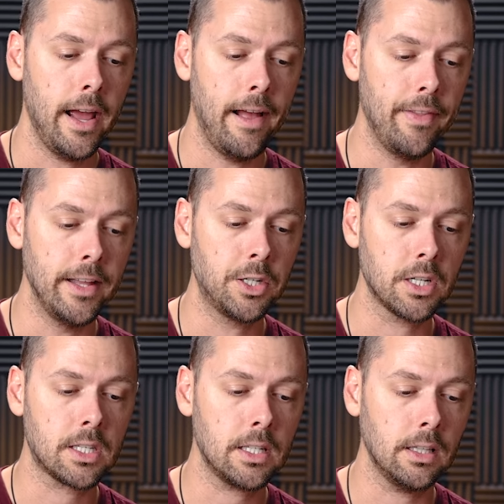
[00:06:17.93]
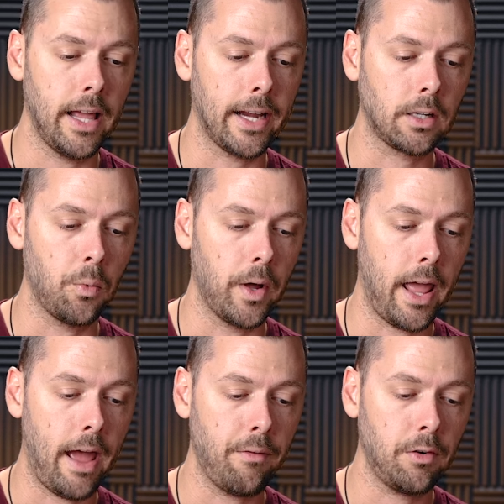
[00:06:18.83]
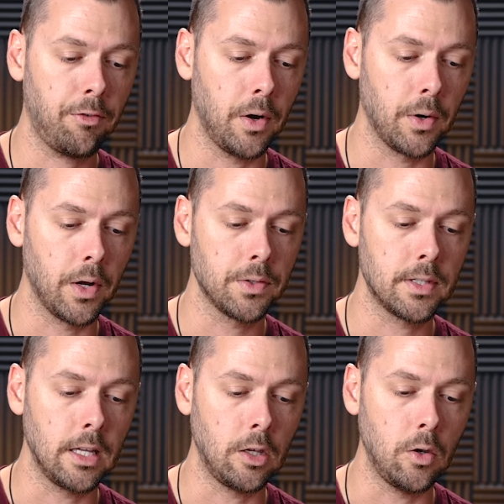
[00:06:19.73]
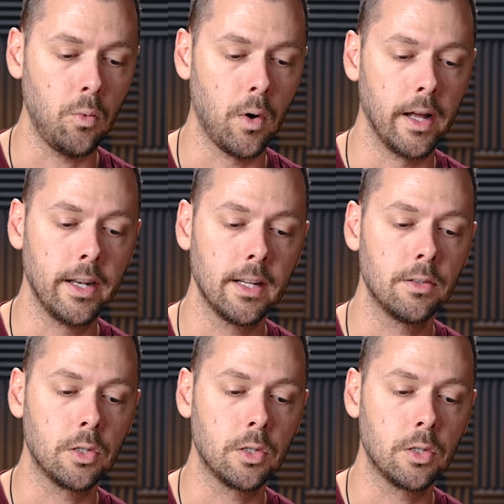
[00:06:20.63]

And then just select whatever photos that you want